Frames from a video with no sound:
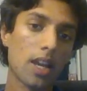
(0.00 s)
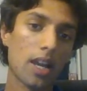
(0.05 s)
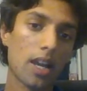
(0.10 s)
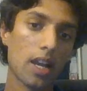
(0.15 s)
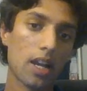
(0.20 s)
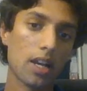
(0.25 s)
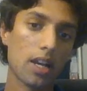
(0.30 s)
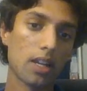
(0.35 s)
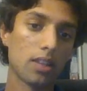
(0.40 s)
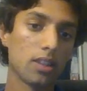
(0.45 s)

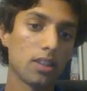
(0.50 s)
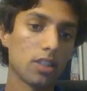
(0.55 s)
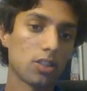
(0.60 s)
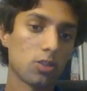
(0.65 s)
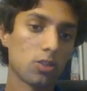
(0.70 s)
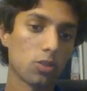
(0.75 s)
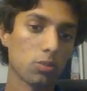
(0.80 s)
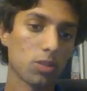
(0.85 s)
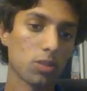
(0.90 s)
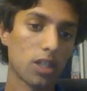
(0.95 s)
And this
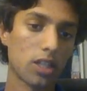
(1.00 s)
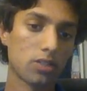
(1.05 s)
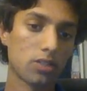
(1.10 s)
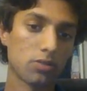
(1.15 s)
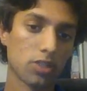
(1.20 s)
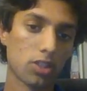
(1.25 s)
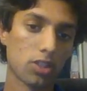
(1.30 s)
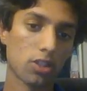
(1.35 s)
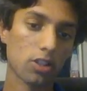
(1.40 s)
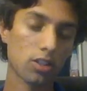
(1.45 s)
normalized
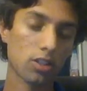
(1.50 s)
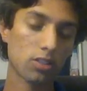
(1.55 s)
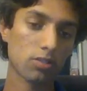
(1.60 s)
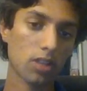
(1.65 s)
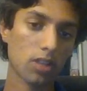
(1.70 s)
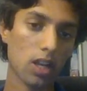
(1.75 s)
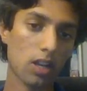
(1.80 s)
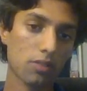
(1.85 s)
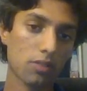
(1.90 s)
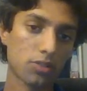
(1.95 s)
return
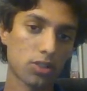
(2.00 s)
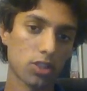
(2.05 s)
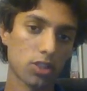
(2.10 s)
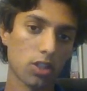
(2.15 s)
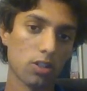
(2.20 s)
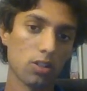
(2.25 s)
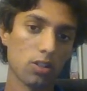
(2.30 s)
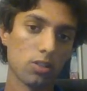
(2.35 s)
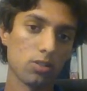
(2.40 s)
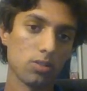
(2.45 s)
graph
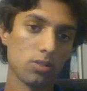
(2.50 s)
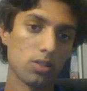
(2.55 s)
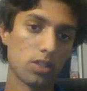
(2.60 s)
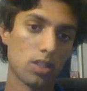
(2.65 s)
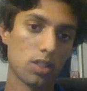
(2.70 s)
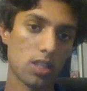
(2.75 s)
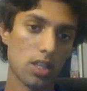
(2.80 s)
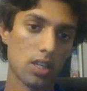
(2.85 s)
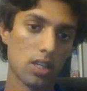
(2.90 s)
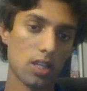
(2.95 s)
shows
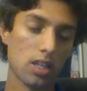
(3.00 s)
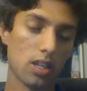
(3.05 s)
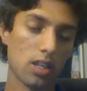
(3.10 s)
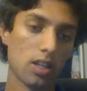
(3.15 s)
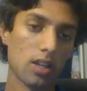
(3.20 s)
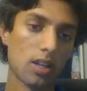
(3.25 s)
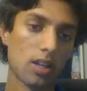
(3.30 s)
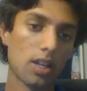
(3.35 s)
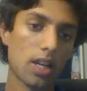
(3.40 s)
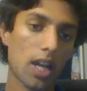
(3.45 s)
the